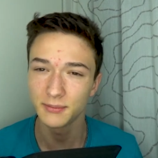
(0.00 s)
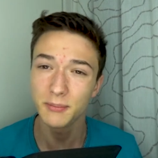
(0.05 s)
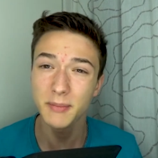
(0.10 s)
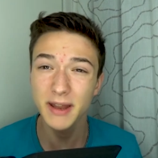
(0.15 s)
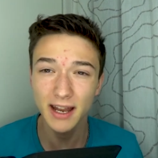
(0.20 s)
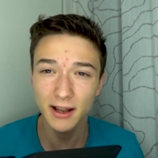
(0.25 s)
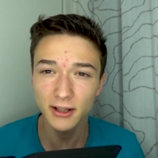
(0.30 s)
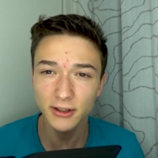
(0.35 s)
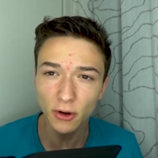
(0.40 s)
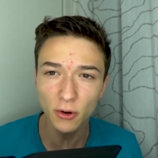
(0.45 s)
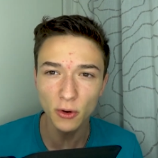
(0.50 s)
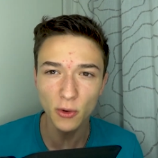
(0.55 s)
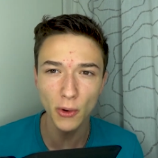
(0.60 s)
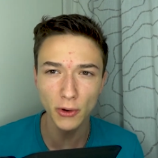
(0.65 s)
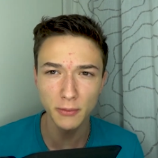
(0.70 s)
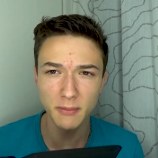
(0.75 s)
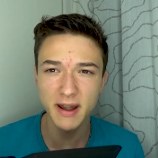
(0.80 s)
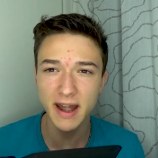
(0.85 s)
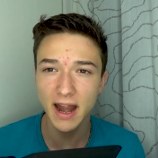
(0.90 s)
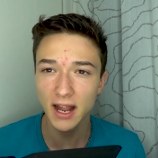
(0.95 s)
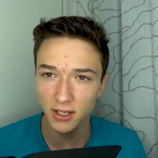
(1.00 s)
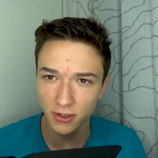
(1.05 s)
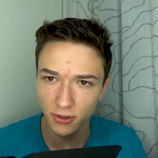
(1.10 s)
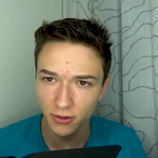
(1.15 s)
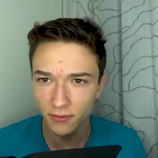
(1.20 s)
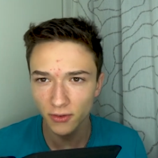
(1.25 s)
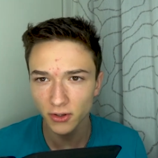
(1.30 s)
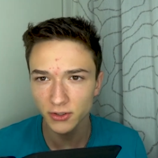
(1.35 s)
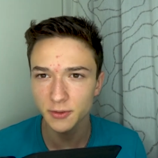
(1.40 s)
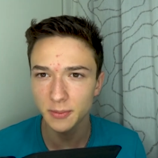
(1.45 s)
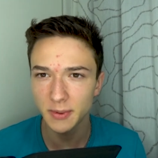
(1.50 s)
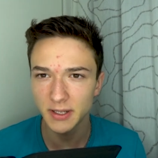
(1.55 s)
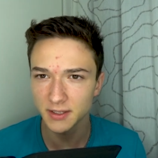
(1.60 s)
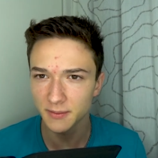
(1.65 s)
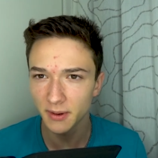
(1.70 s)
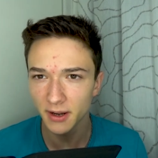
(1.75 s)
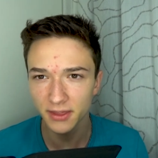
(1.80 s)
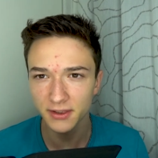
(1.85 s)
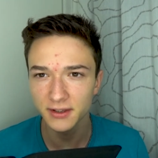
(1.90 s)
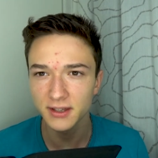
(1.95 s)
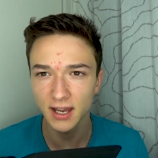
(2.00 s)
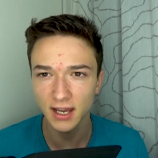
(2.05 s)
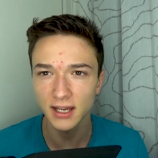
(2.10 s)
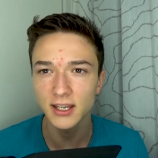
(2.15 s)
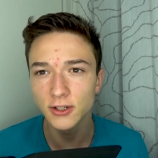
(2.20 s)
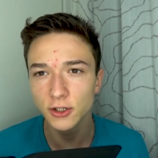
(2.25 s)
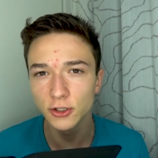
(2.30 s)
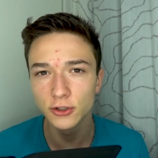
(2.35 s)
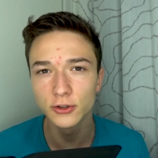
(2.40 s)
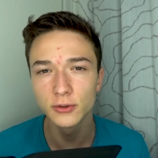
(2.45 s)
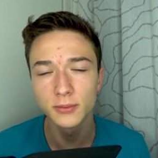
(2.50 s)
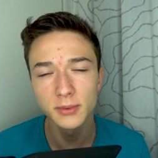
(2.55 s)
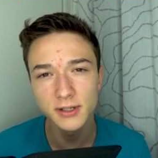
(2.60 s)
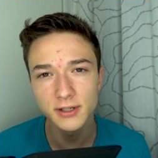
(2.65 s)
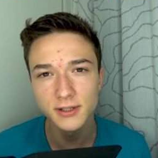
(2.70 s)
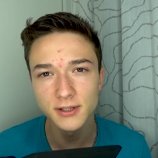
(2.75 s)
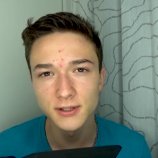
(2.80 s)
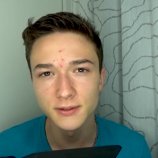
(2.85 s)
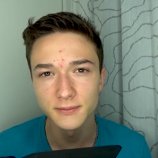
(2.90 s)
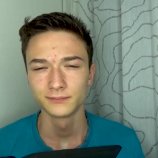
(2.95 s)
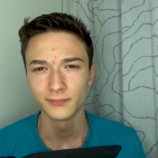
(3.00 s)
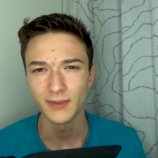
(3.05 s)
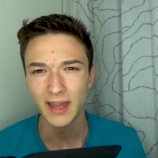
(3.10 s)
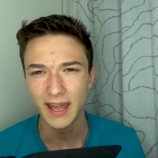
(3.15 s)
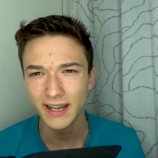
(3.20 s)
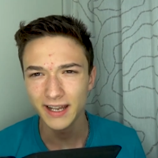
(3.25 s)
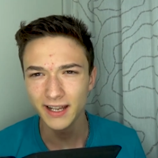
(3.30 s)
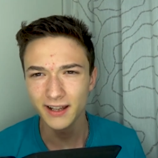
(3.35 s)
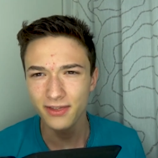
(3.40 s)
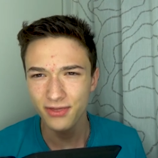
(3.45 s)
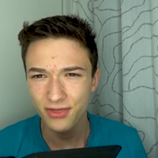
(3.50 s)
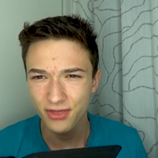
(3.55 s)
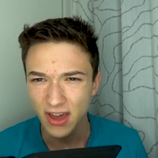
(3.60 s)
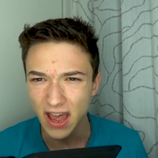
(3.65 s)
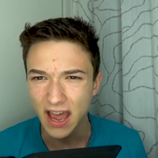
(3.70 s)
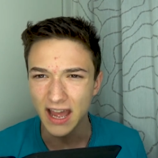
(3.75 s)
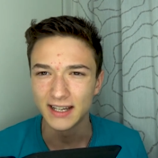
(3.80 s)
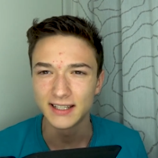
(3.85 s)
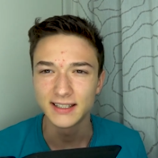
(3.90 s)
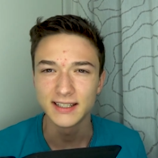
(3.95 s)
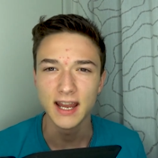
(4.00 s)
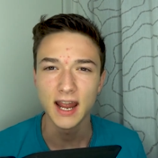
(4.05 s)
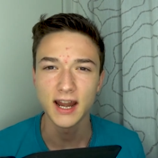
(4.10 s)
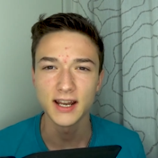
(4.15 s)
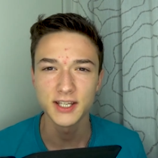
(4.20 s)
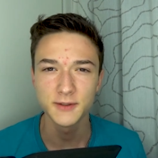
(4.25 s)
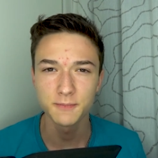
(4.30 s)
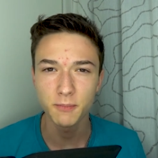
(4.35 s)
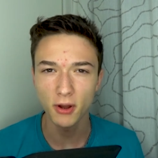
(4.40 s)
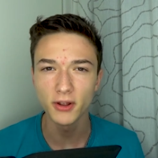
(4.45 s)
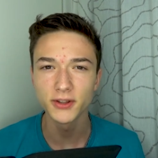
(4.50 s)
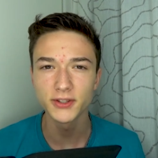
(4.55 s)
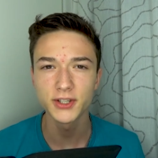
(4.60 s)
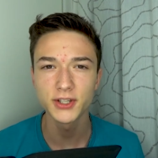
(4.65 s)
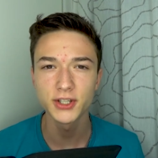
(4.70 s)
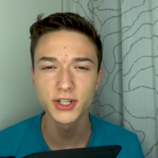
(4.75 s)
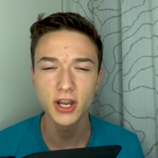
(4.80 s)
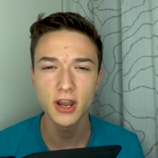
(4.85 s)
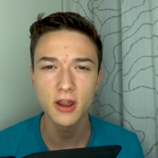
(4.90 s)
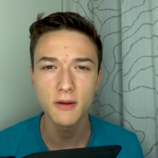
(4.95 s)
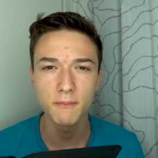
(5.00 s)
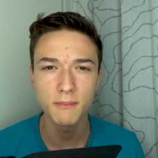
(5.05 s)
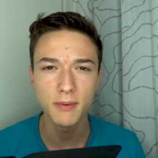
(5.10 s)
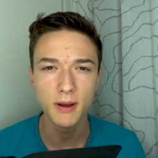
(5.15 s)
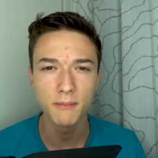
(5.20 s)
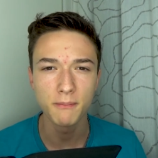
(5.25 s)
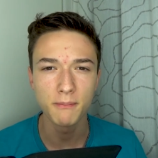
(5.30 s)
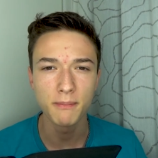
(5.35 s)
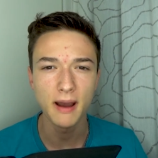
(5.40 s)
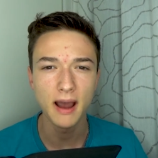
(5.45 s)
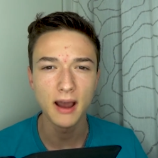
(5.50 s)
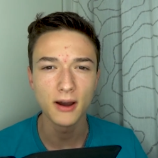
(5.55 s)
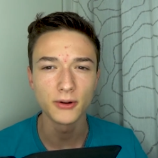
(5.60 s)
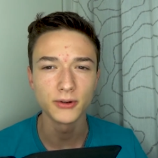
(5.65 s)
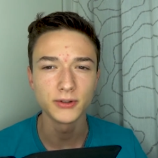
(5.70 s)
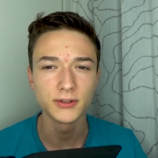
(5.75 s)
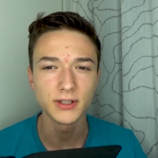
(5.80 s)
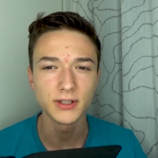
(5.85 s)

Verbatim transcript: I mean, don't quote me, that could have also been some other tech YouTubers. And in that, he had a sponsorship about